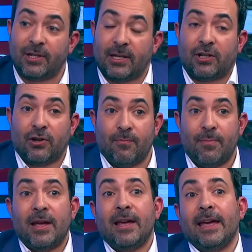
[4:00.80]
system
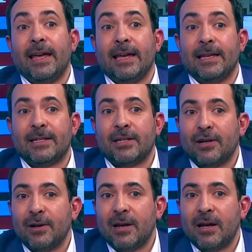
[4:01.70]
is
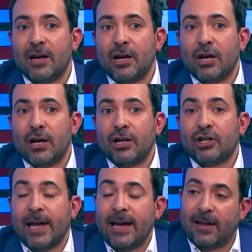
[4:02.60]

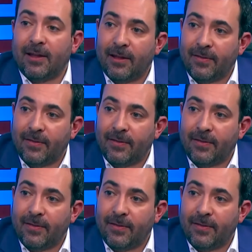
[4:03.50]
take